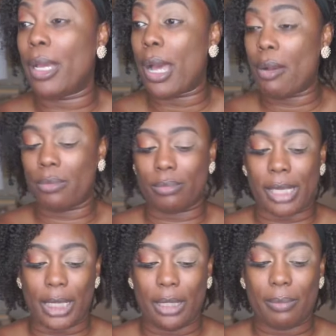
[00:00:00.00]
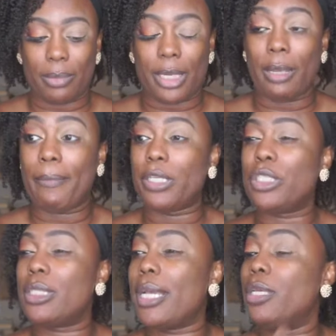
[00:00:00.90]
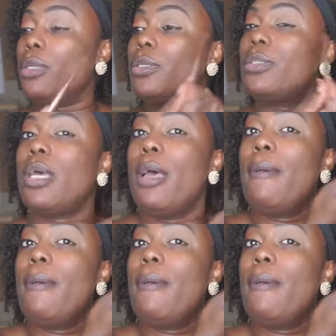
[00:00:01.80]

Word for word: how many blending brushes I use